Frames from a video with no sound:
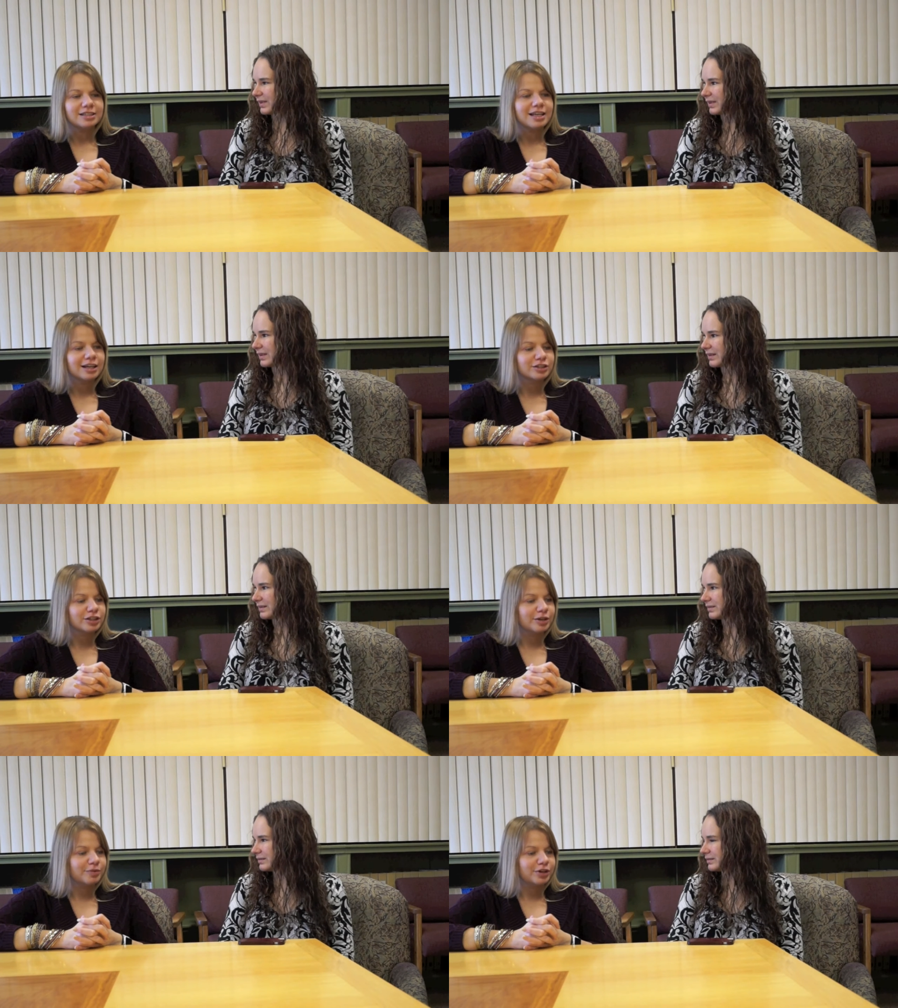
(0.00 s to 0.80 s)
Speaker 1: is
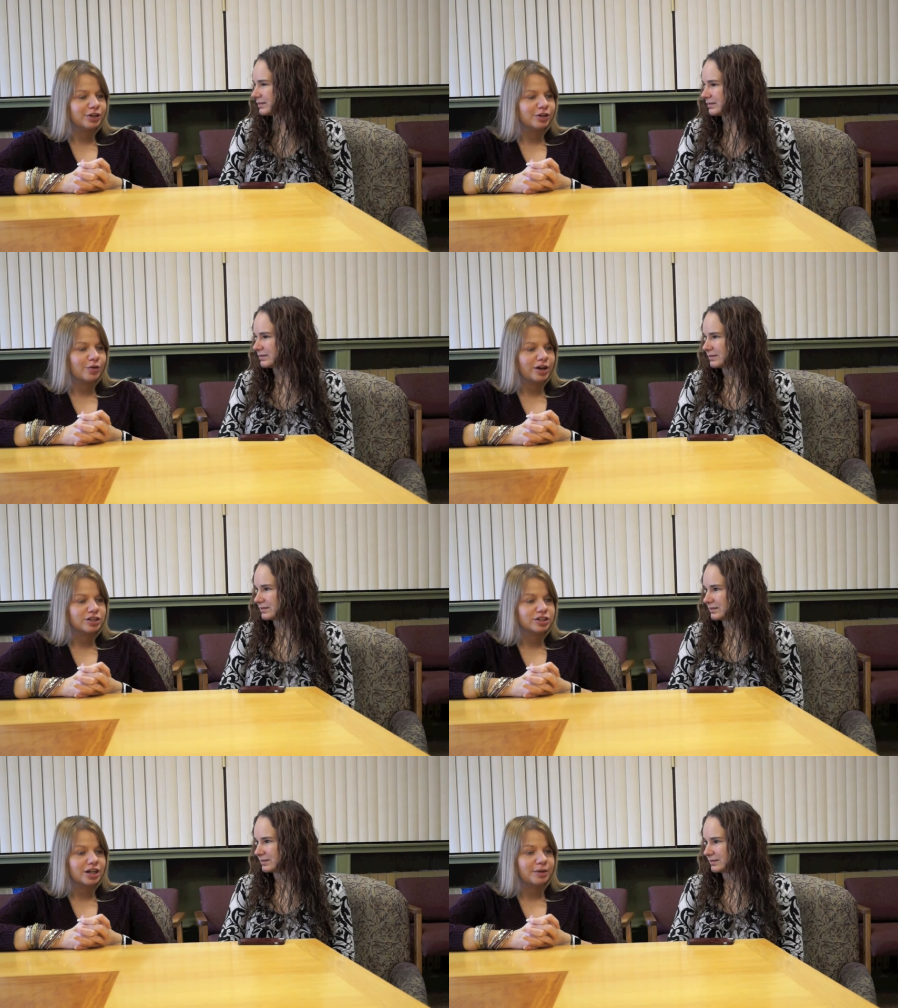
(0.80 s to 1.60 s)
actually a pretty good
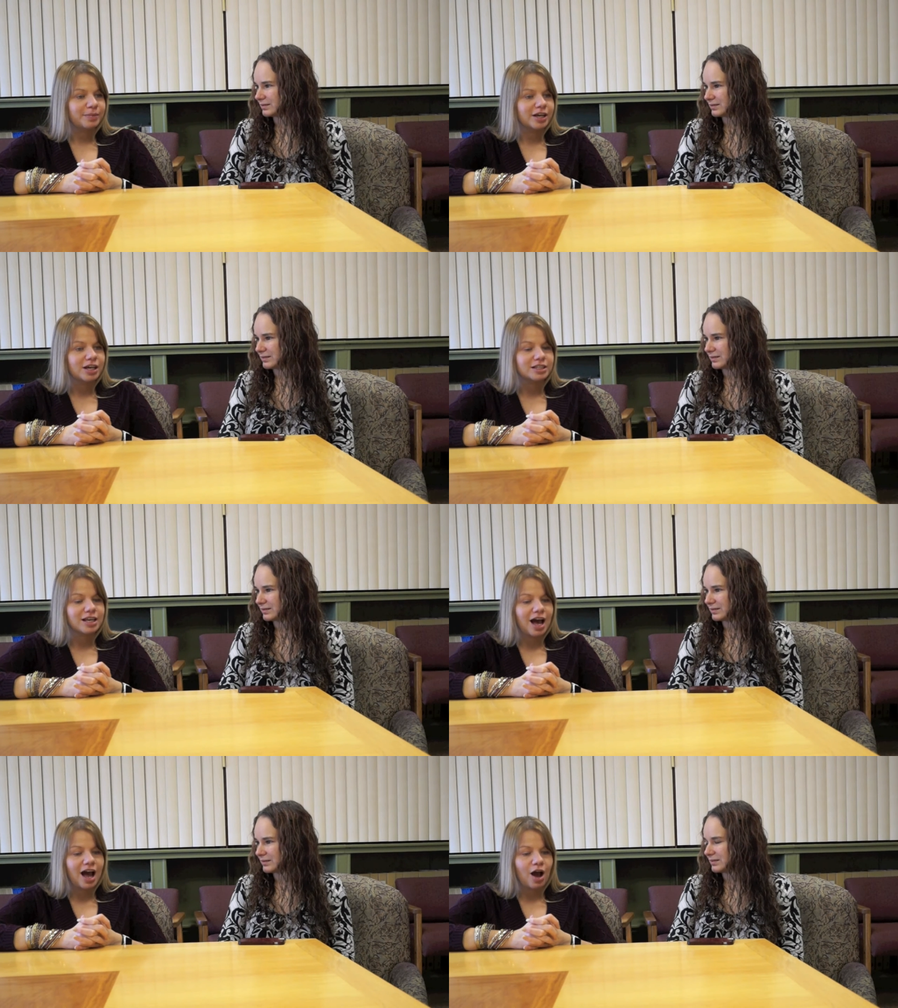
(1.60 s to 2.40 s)
question because
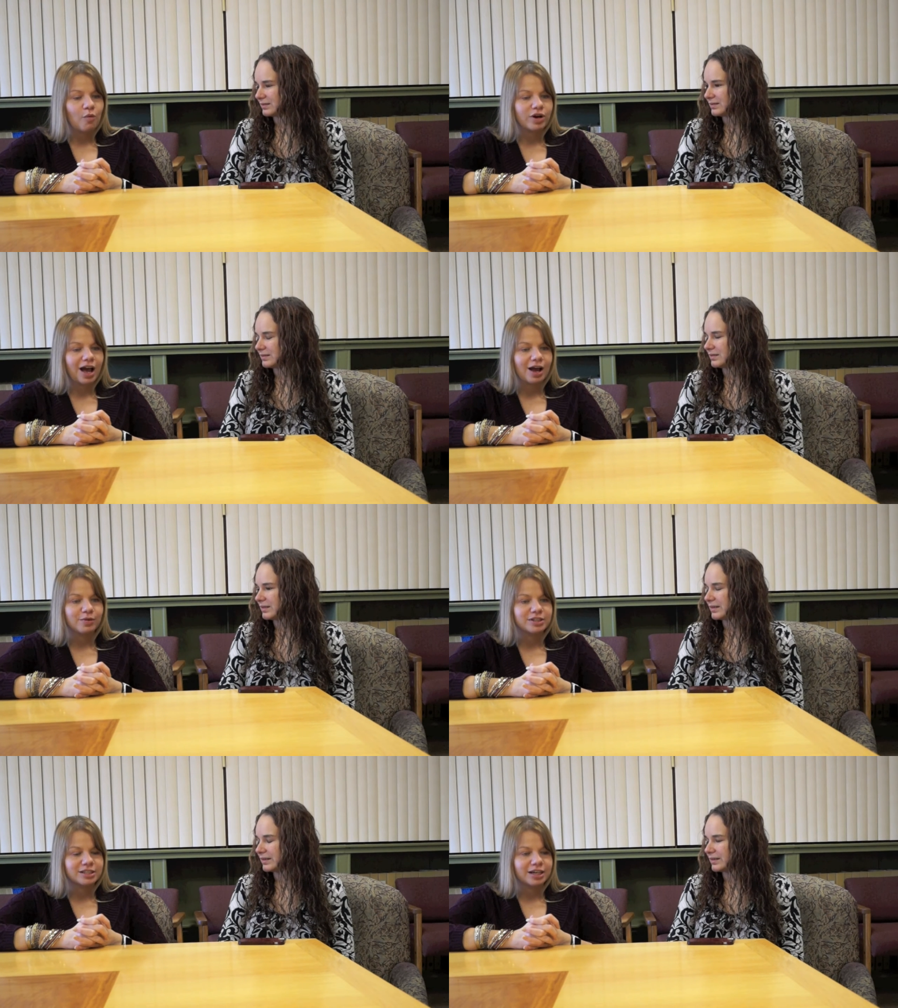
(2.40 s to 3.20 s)
when I
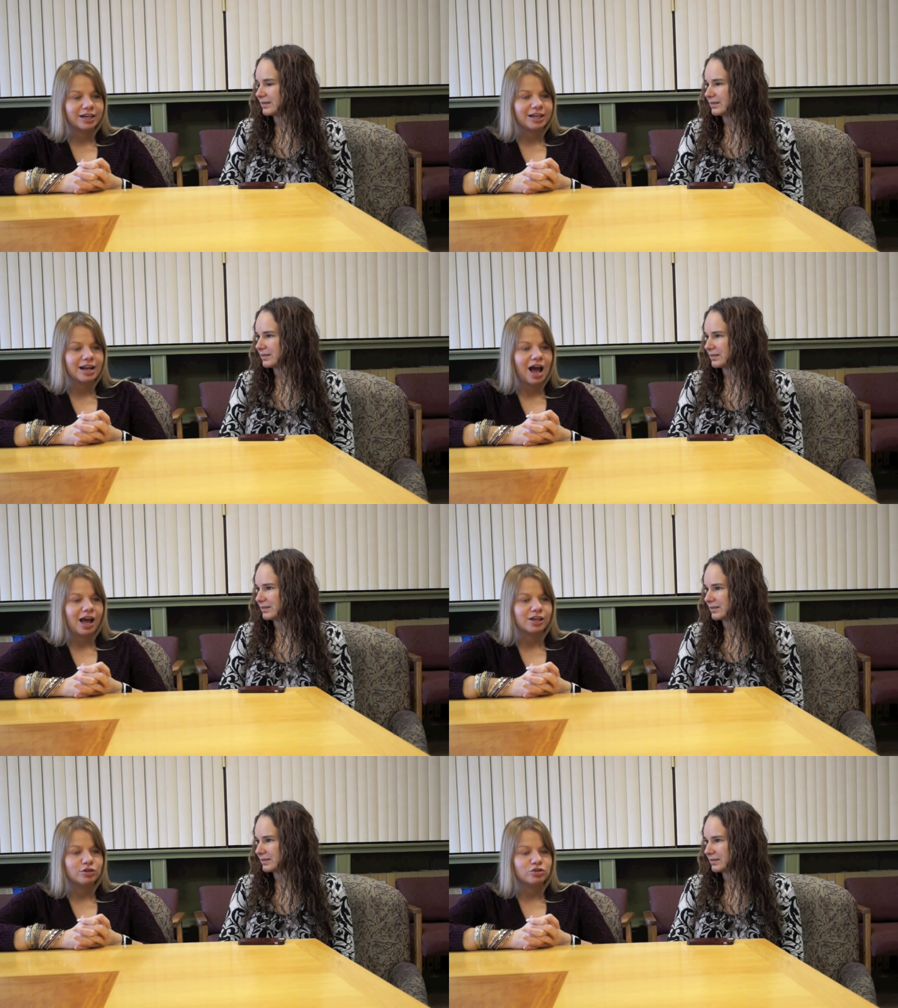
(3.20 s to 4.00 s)
was sighted,
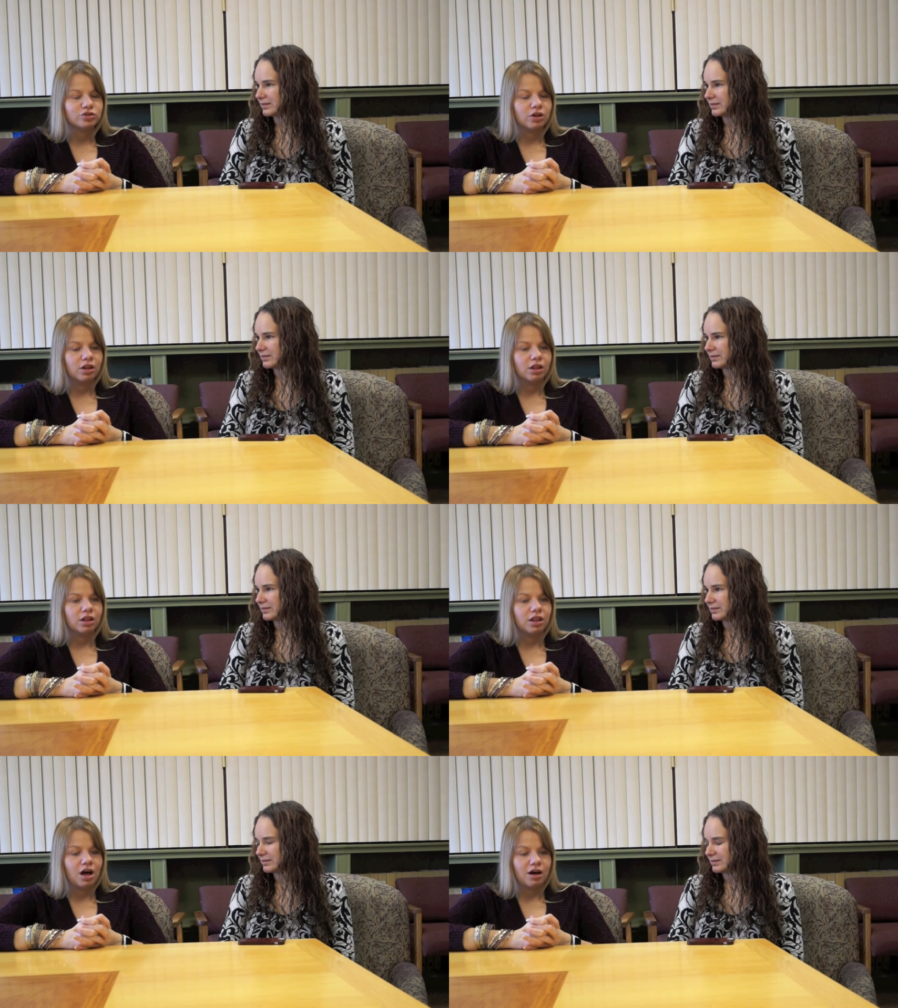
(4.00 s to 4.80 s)
I used to
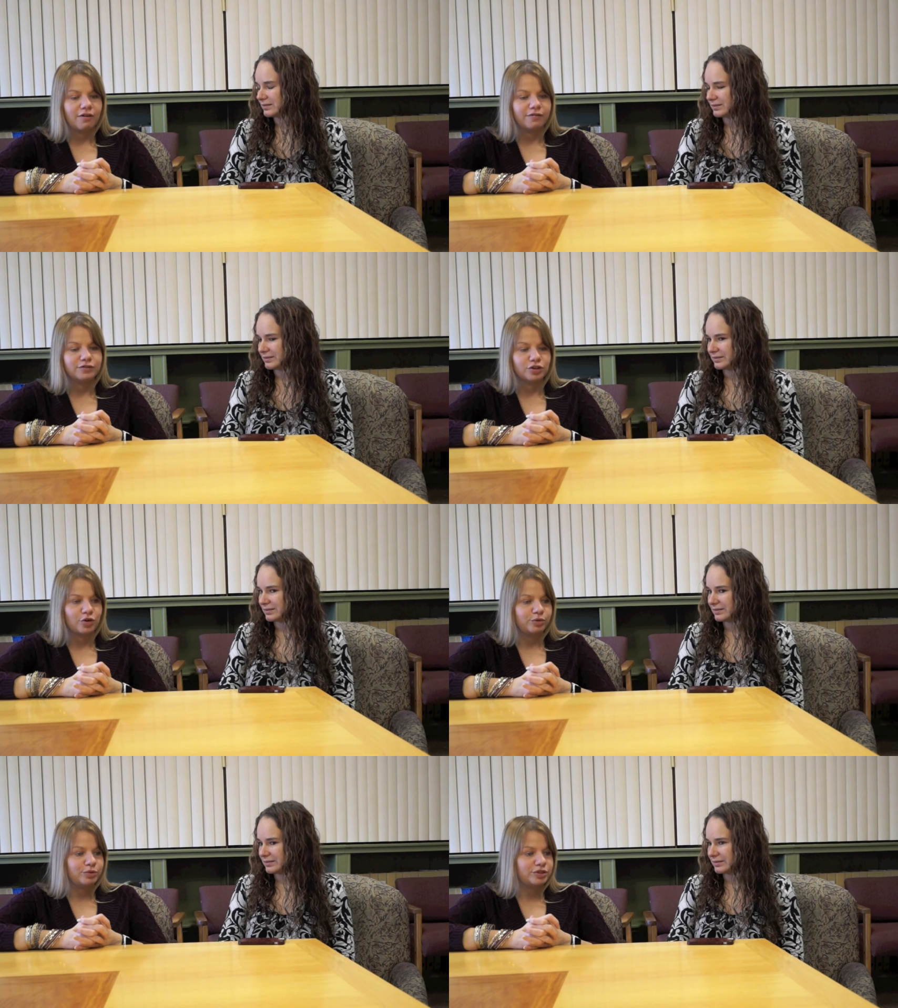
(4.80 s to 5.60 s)
love to
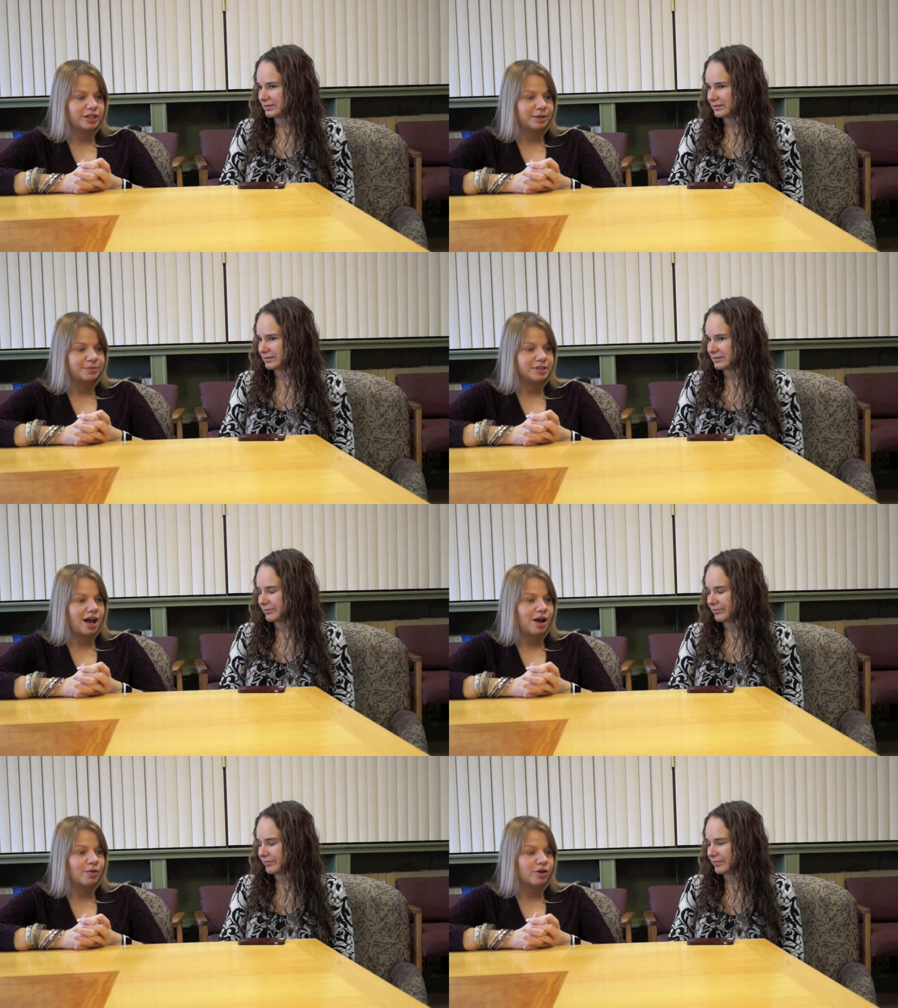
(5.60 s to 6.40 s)
go to museums.
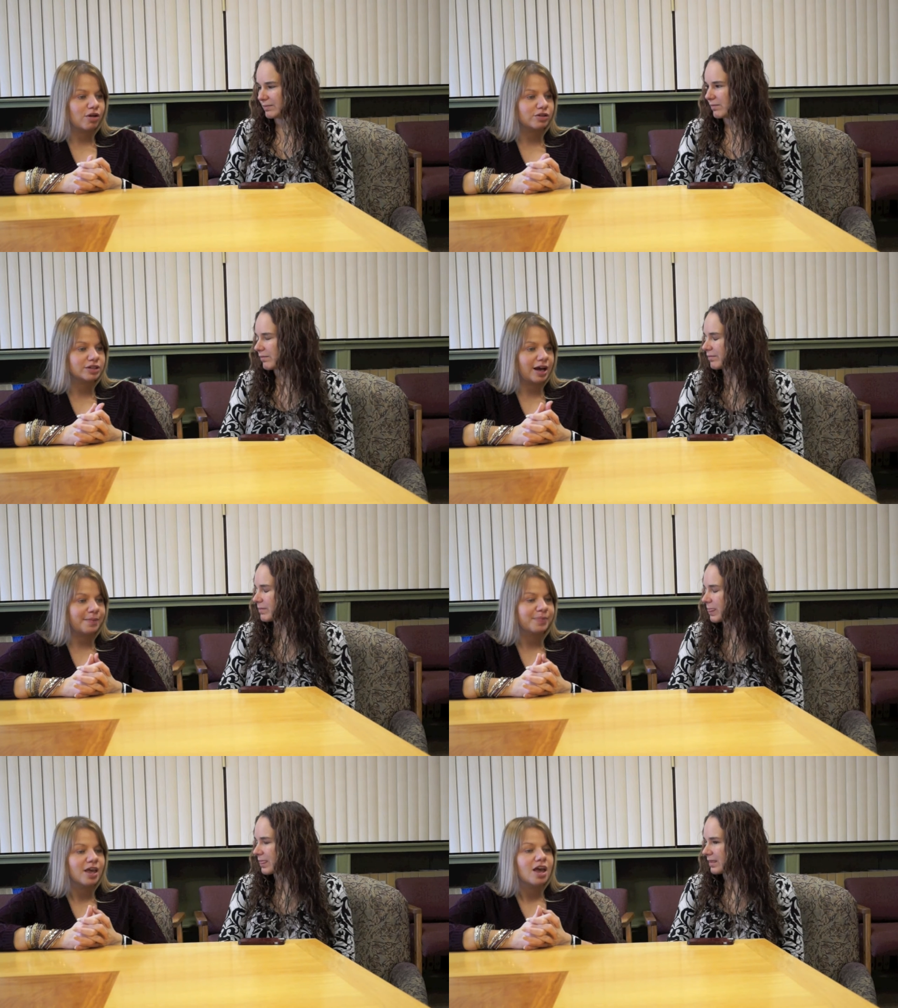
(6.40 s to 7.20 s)
I went all the time.